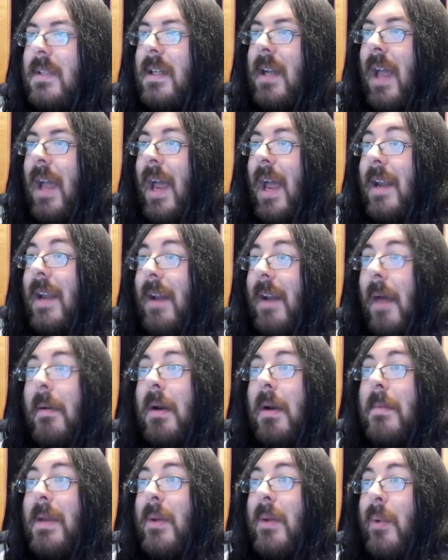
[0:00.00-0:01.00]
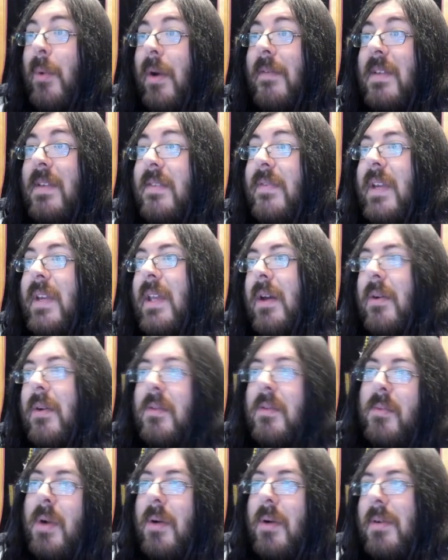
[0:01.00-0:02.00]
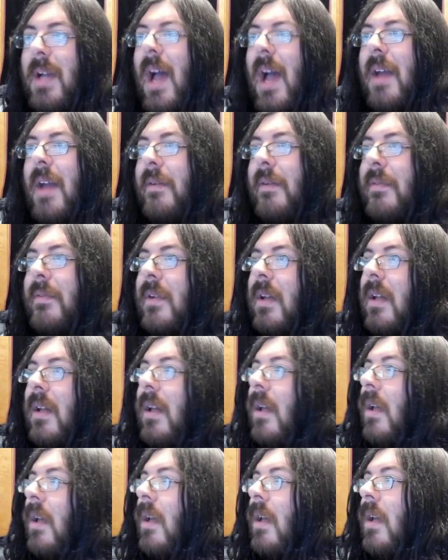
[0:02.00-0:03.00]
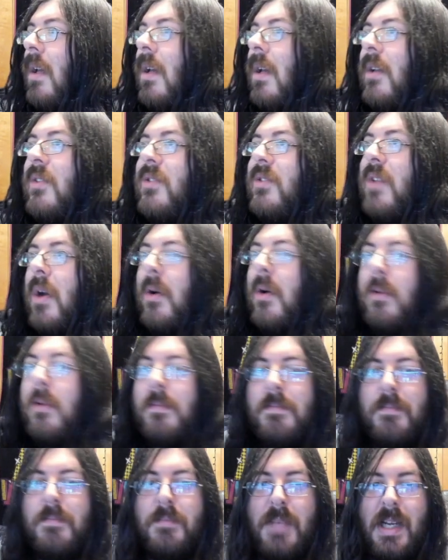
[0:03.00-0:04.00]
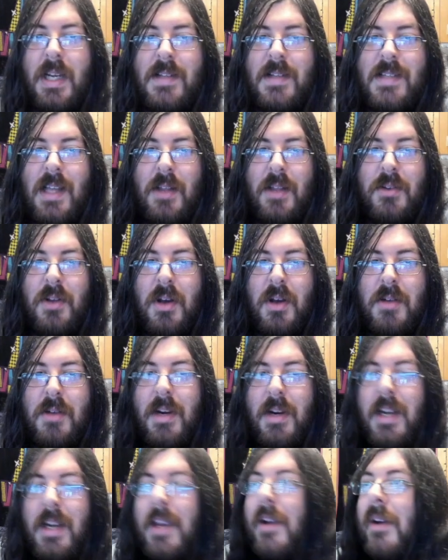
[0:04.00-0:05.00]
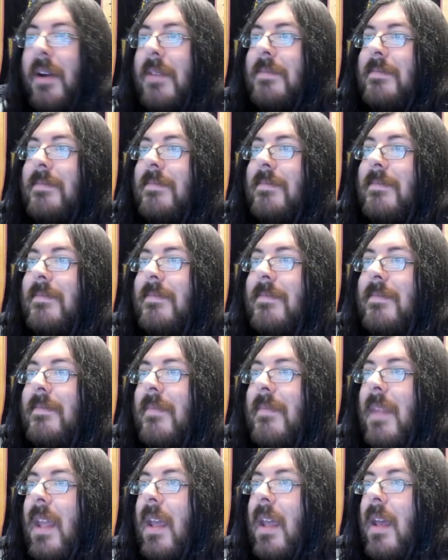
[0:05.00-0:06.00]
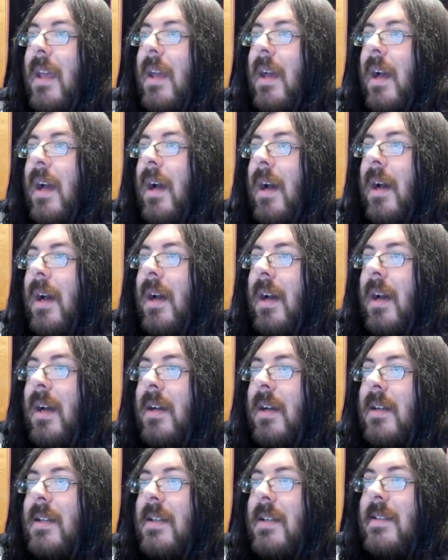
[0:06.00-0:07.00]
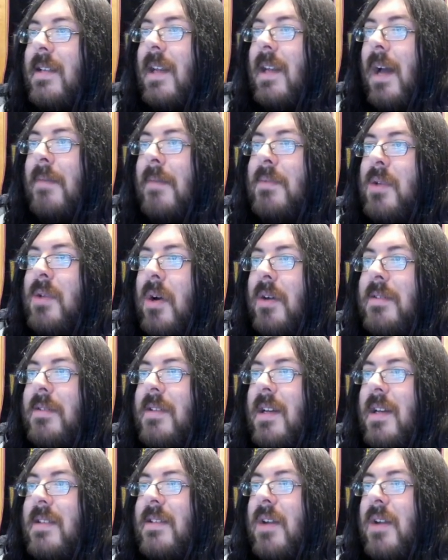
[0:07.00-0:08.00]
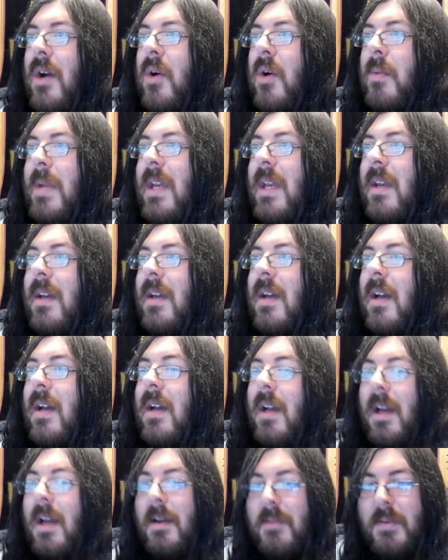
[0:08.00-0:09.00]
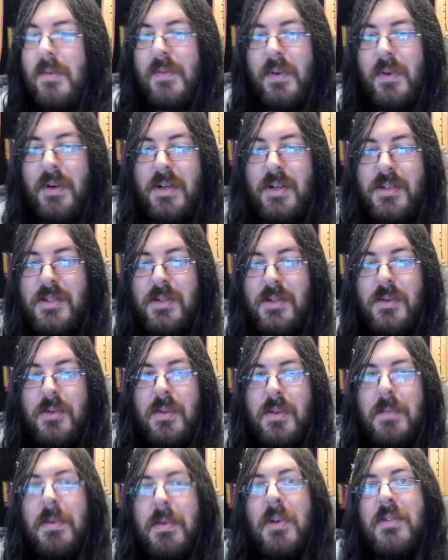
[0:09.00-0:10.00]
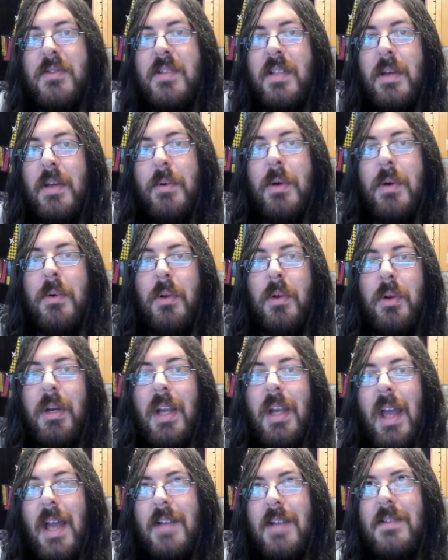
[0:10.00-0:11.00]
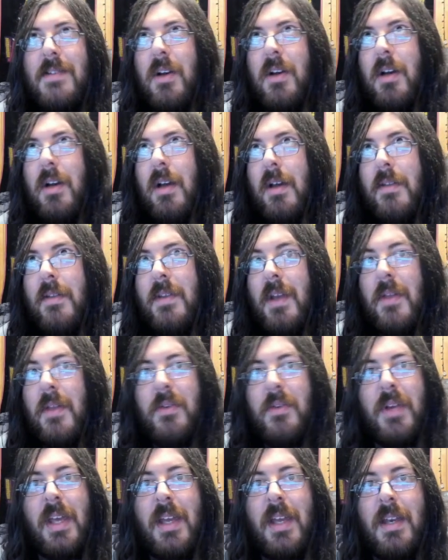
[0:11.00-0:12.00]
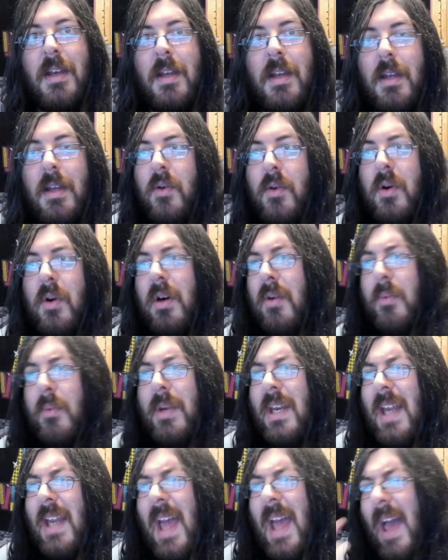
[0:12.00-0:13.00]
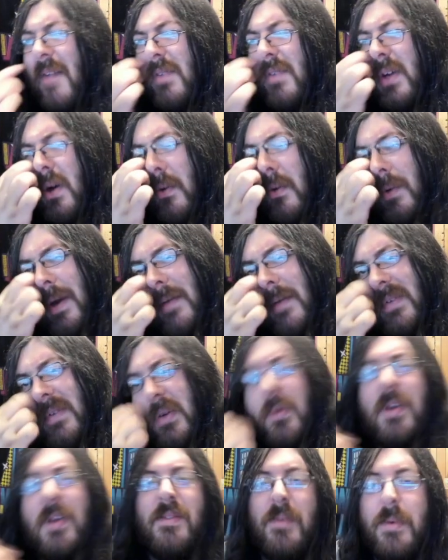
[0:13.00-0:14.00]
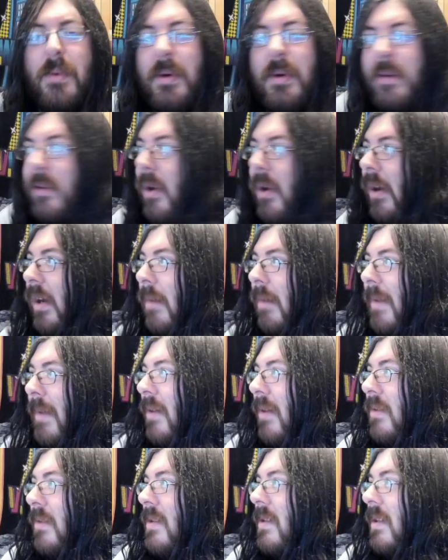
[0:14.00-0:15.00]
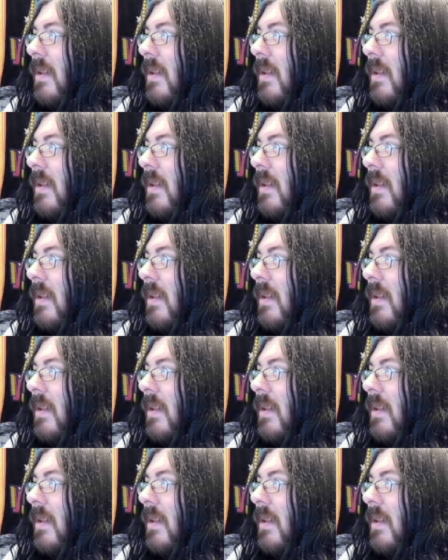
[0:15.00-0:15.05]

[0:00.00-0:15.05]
And I'm going to be in one of his videos. Well, kind of. So we got Saladon right here. Uh, said, I'm Don Duskomey, uh, referring to the person that we were looking at uh, the other day, a week and a half ago, whenever it was, when we were talking about